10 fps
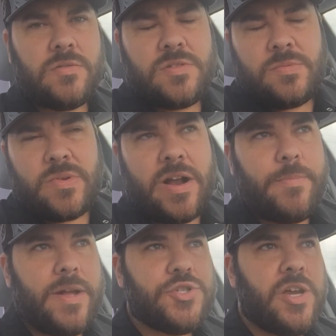Don't subscribe
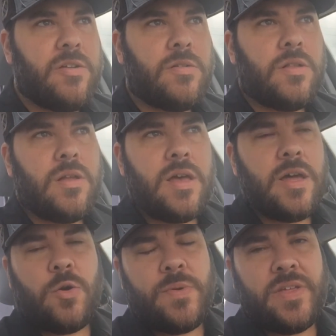to my channel.
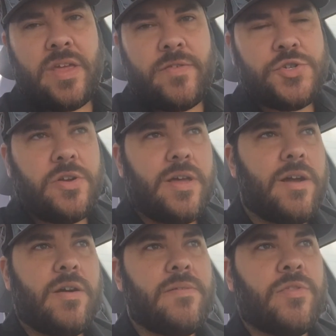I don't really give a shit.
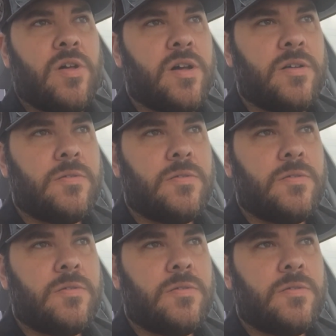I don't have long.